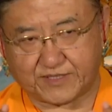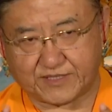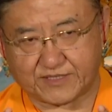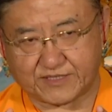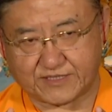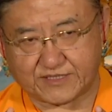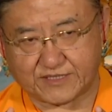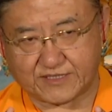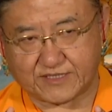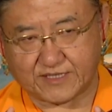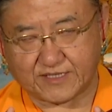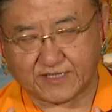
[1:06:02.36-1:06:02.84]

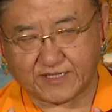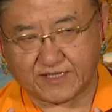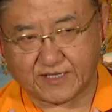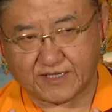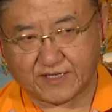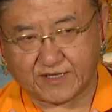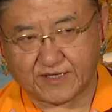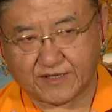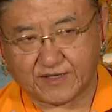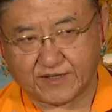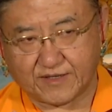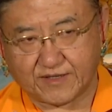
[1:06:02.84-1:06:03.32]
beings.
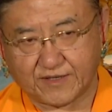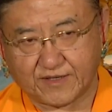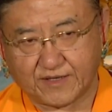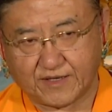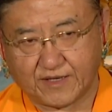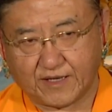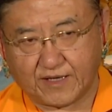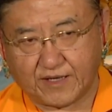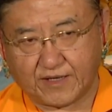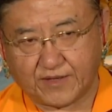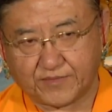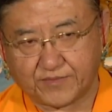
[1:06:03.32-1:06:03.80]

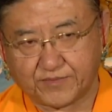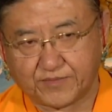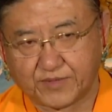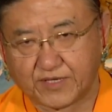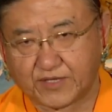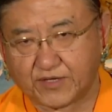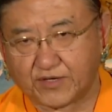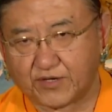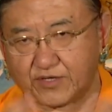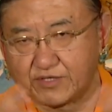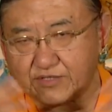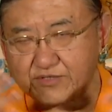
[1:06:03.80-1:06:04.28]

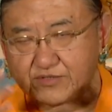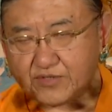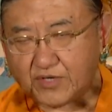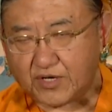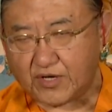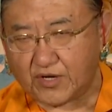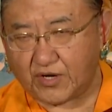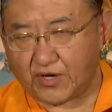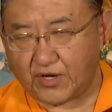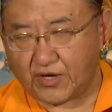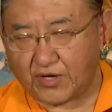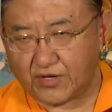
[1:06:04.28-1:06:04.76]
Because
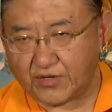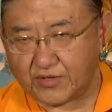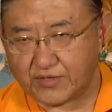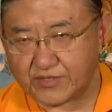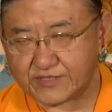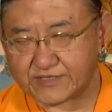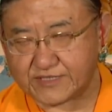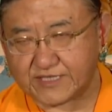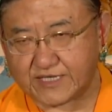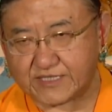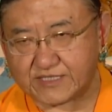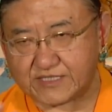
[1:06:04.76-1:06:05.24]

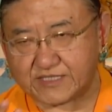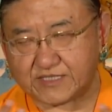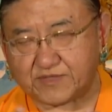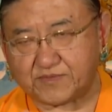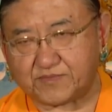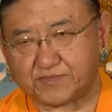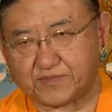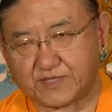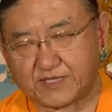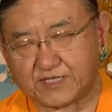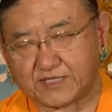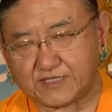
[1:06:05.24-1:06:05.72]
all
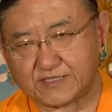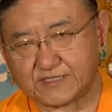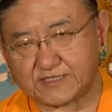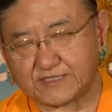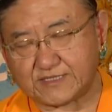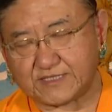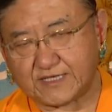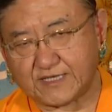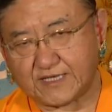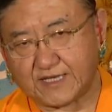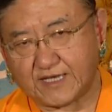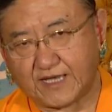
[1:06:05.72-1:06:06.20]
sentient
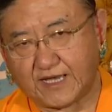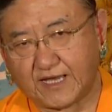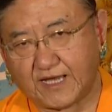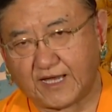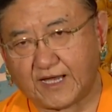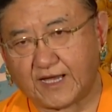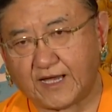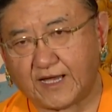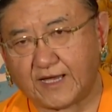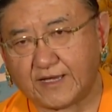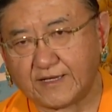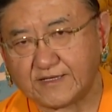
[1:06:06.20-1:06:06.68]
beings
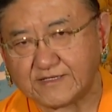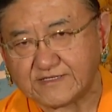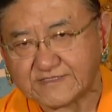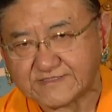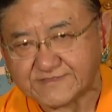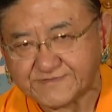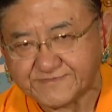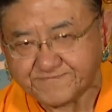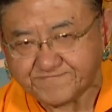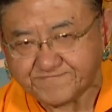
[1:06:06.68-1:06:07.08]
are